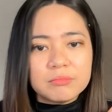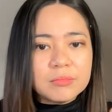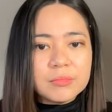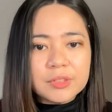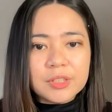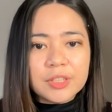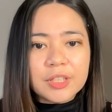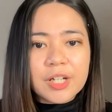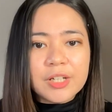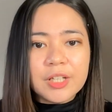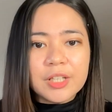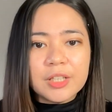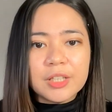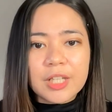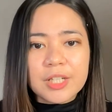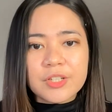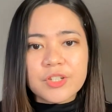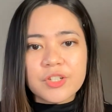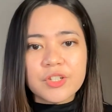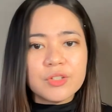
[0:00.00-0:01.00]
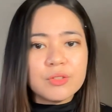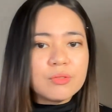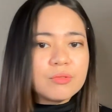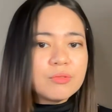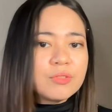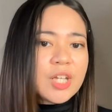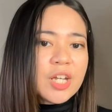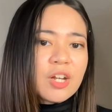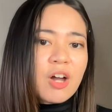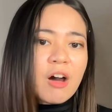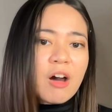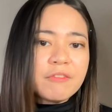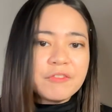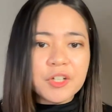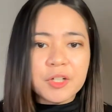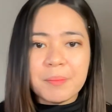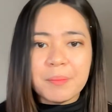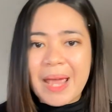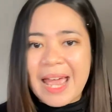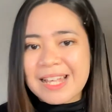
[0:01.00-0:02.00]
they're gonna let you take off
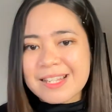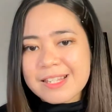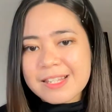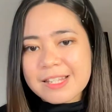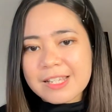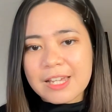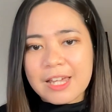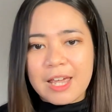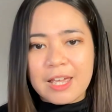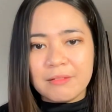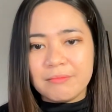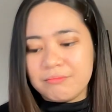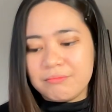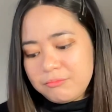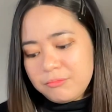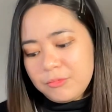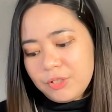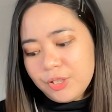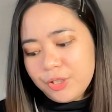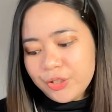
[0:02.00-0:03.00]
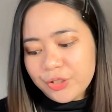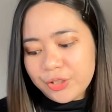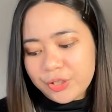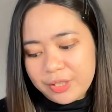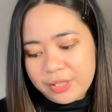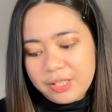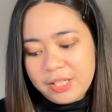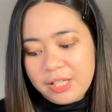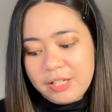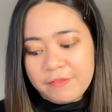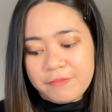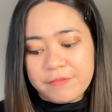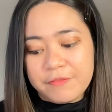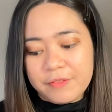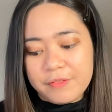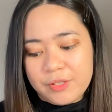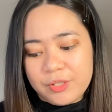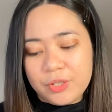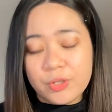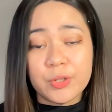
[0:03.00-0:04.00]
your mask and look if
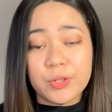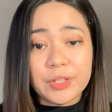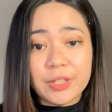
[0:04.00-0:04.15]
you're